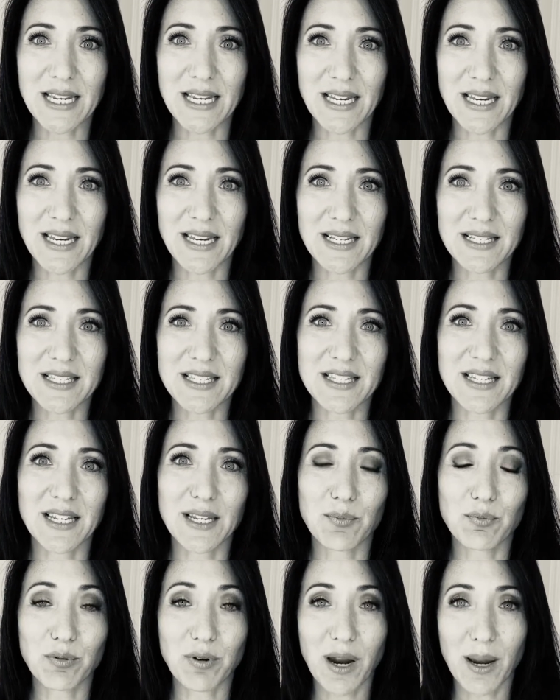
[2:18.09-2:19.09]
is
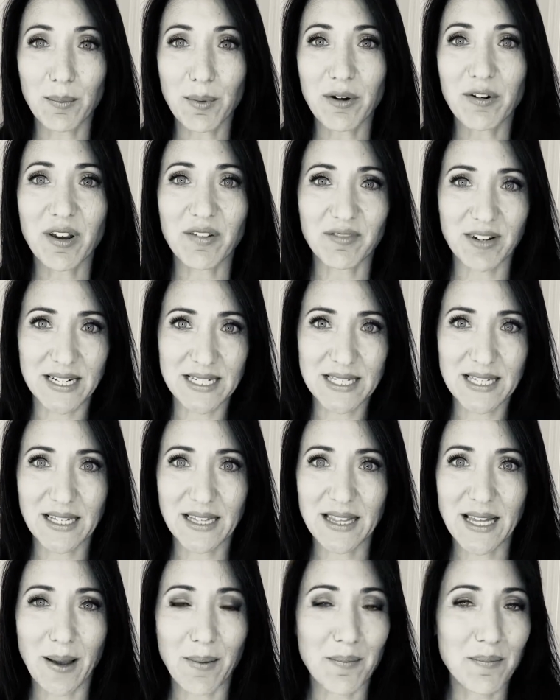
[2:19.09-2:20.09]
the primary
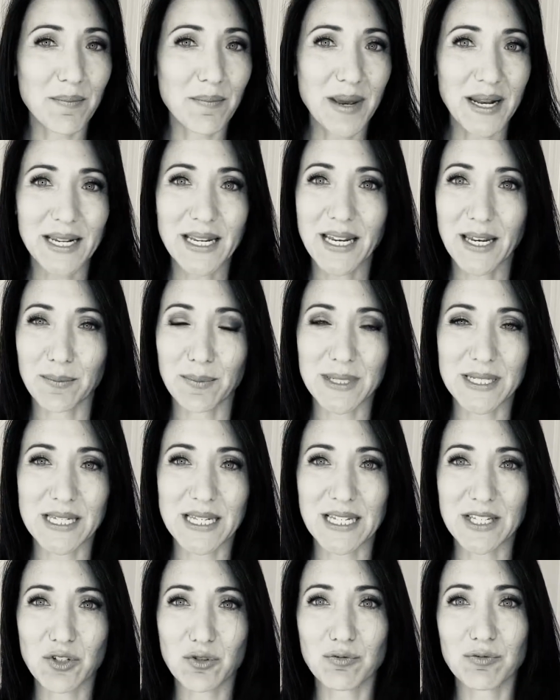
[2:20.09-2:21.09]
reason that many
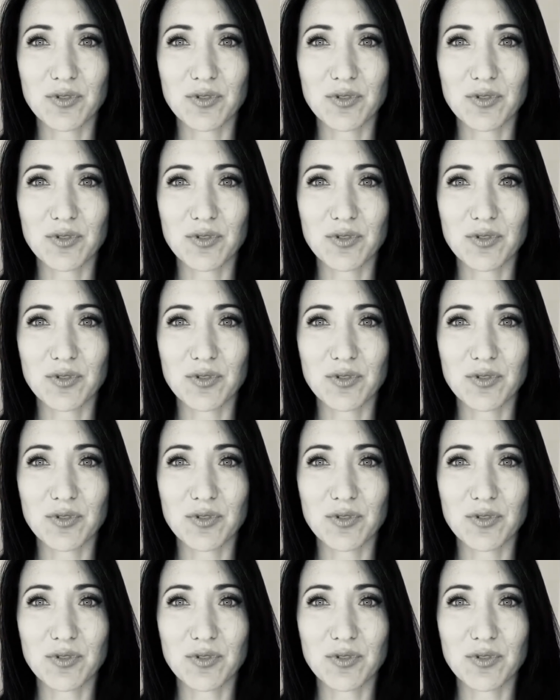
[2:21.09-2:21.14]
hypnotists